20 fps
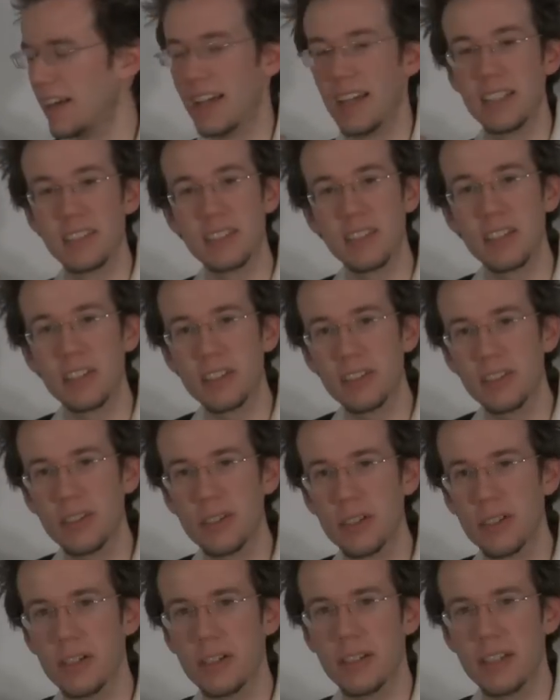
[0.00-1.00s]
It's the
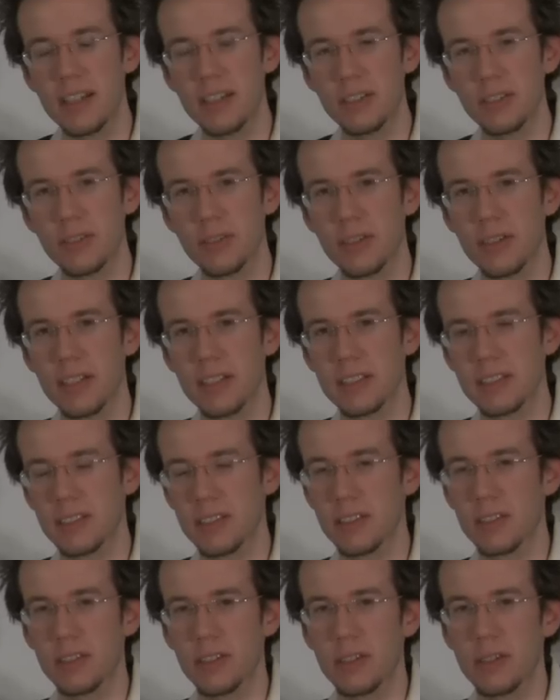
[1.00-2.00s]

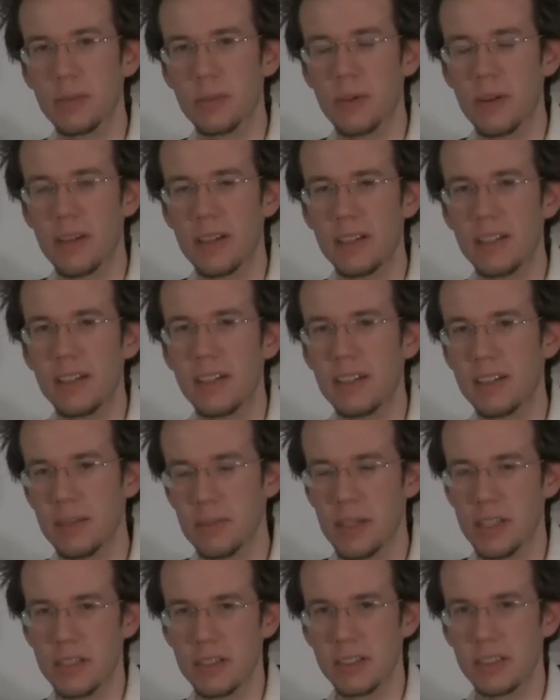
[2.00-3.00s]
third one in the
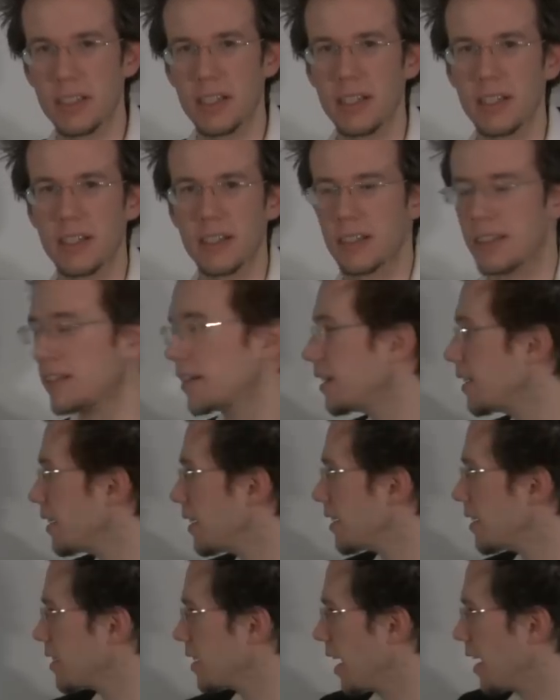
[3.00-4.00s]
major scale.
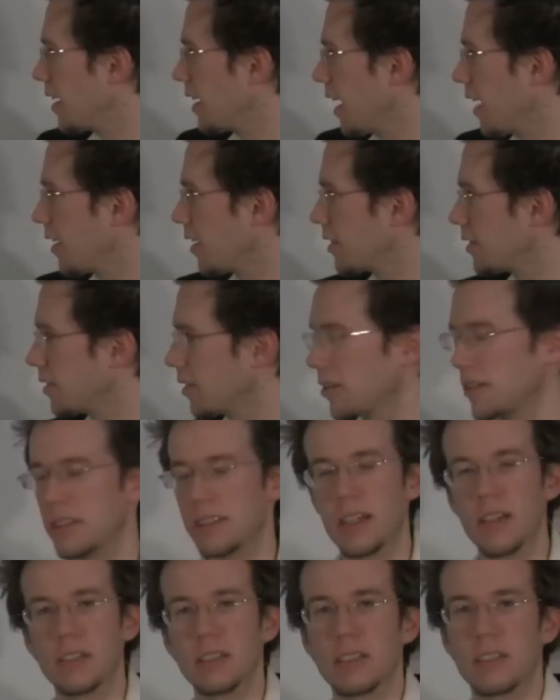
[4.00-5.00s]
And now notice
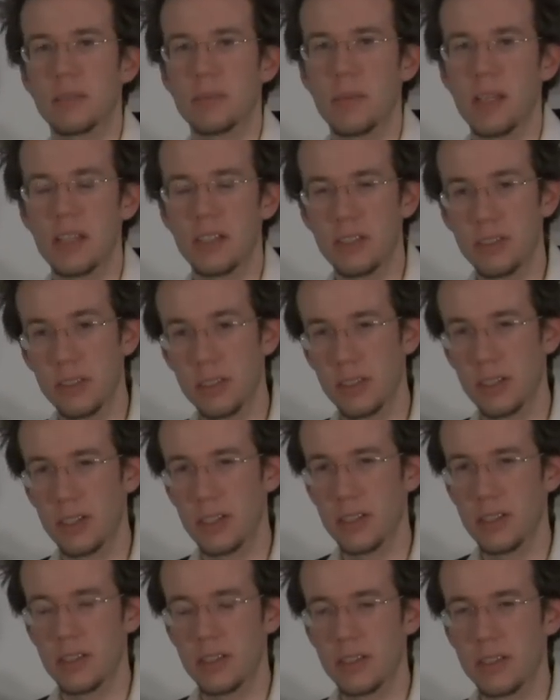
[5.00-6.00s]
how it's the major
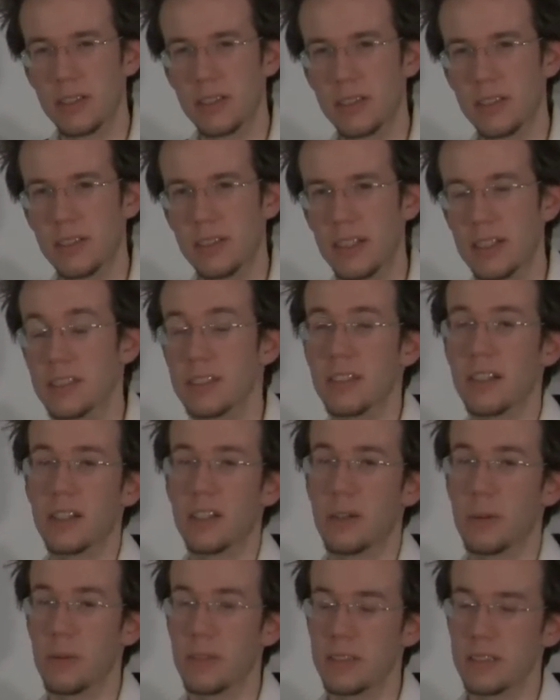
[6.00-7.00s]
third? That's
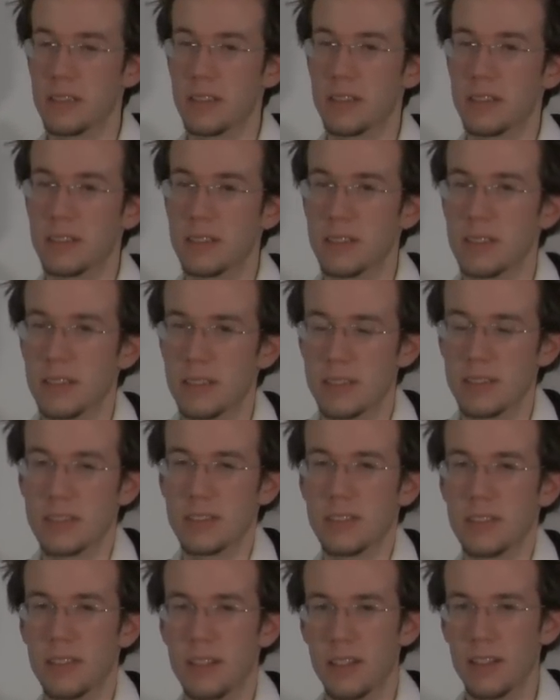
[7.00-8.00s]
not coincidence.
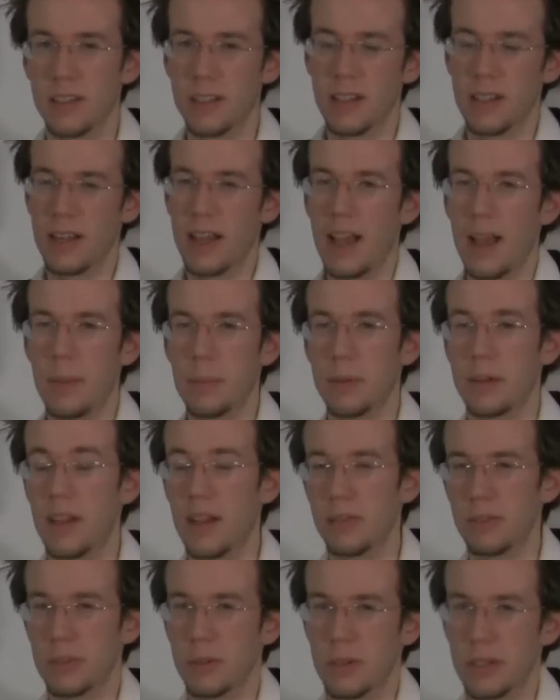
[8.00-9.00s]
It's going to happen
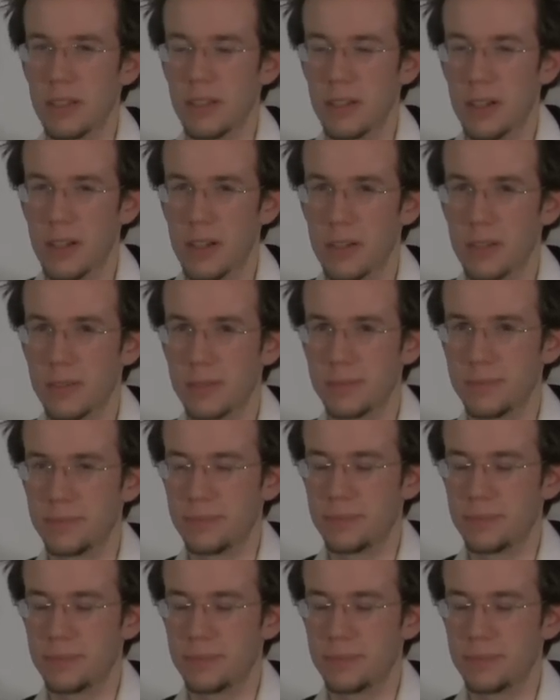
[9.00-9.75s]
everywhere you go.